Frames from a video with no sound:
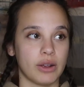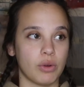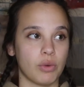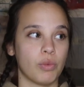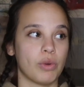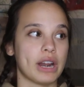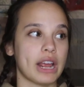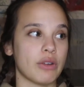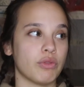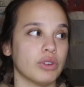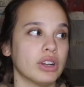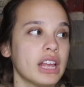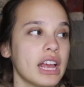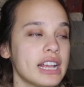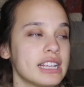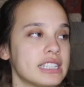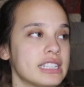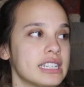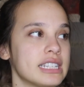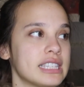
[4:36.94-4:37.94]
what I
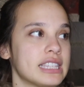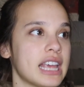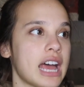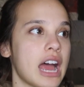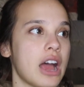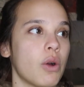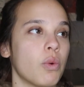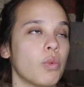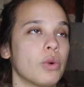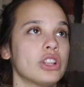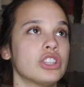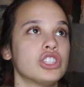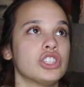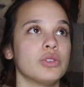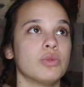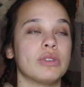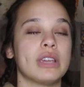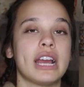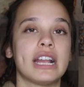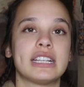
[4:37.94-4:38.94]
realized is that once
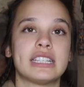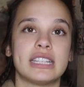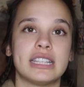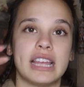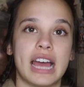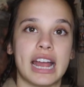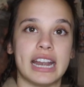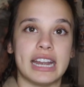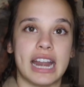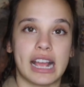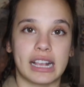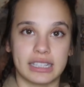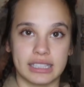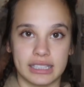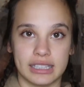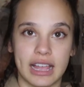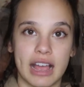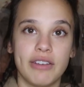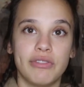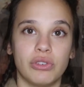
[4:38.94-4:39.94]
you get to that next
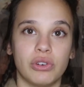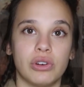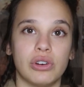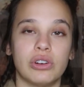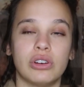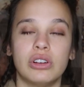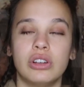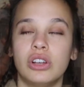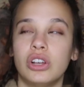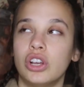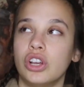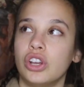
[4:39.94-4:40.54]
level,